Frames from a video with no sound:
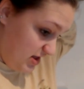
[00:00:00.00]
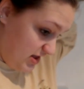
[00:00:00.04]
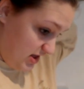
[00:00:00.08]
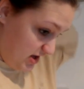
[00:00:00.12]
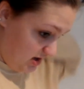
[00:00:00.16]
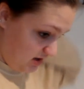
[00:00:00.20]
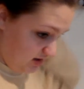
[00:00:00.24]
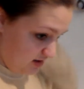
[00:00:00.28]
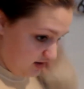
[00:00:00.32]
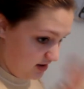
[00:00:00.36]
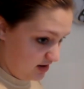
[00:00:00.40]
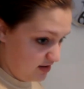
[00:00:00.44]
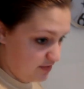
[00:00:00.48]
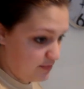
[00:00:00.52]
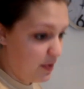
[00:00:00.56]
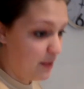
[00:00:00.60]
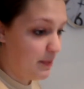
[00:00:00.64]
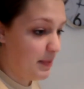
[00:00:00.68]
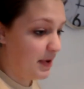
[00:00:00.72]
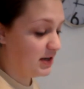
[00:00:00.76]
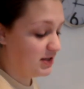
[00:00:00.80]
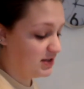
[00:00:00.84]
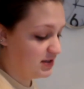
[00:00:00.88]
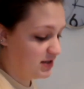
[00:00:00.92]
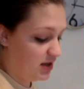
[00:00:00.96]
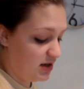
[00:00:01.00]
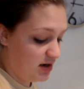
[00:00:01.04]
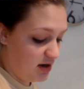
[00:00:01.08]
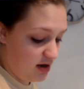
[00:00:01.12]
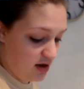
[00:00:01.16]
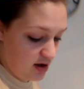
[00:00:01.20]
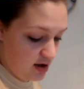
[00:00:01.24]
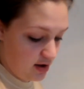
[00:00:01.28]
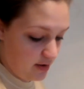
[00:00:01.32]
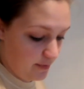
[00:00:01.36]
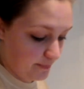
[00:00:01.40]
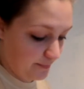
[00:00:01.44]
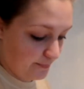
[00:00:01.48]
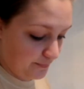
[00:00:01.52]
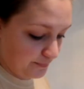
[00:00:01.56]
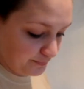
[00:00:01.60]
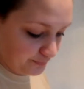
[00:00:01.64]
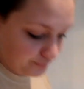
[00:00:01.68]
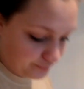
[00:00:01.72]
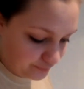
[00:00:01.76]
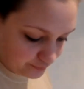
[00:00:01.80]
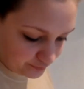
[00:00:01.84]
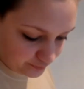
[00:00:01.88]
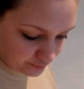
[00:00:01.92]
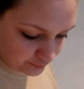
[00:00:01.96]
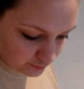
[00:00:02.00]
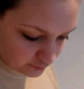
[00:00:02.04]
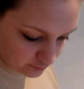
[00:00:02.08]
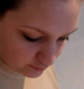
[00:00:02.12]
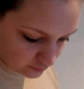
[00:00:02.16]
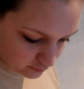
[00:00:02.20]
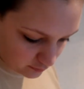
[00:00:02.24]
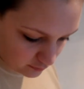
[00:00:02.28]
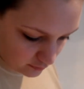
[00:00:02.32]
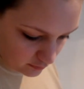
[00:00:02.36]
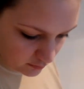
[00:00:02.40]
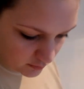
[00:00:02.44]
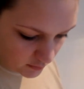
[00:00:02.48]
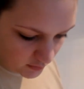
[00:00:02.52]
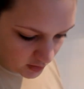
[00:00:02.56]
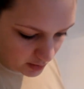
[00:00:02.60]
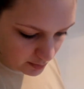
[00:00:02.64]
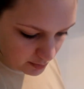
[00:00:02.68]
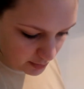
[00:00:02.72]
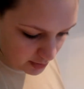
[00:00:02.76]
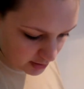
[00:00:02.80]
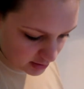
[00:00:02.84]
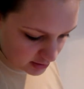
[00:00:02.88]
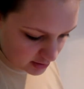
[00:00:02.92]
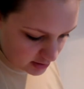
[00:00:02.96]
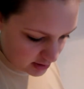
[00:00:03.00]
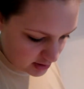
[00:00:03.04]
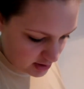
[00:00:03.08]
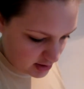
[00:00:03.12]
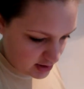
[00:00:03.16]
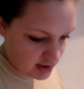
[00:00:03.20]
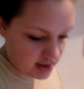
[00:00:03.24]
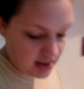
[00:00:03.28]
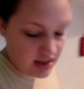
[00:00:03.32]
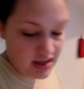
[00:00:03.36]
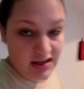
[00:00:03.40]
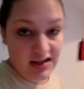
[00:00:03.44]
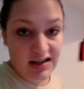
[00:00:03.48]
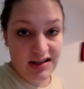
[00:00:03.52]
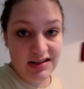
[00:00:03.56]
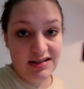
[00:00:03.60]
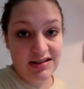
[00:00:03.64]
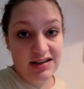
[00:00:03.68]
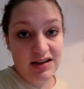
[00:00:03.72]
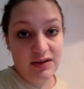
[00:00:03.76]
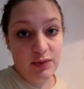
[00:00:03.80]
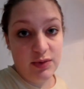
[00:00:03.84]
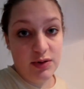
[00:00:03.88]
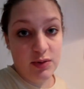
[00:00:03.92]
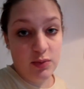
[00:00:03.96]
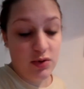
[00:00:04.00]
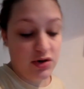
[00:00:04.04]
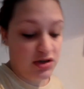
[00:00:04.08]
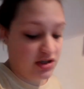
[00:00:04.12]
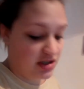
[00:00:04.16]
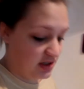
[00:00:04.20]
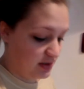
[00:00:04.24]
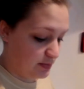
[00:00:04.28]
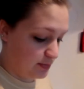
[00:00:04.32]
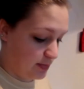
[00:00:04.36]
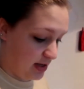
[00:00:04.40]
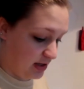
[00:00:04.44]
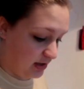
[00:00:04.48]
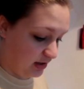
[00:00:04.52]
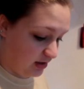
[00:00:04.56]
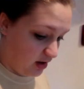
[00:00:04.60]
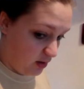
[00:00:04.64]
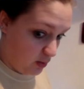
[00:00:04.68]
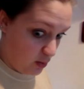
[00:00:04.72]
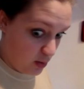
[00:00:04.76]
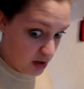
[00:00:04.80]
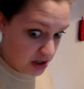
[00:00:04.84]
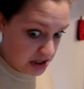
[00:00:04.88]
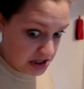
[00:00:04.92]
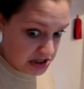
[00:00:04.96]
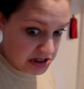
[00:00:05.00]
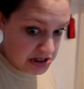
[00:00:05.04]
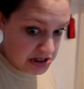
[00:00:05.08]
I think my back's starting to hurt. But let's see if we can wash this pillow.